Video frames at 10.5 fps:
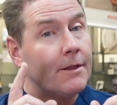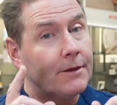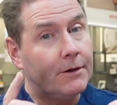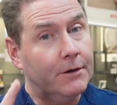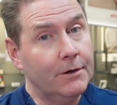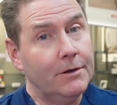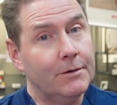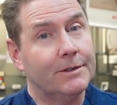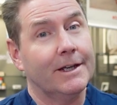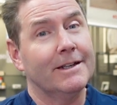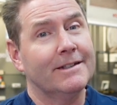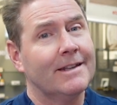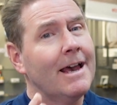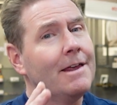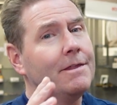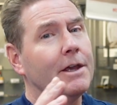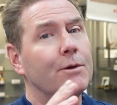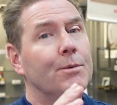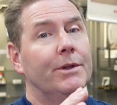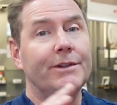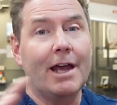the good news is that you
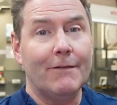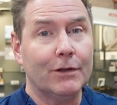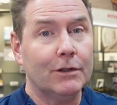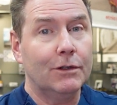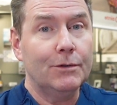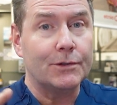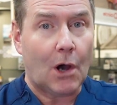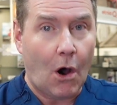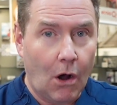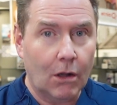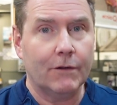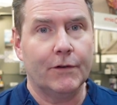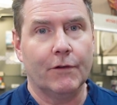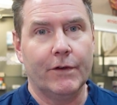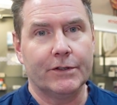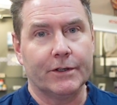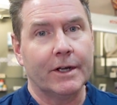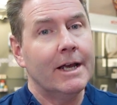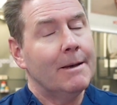will never lose all of your vision,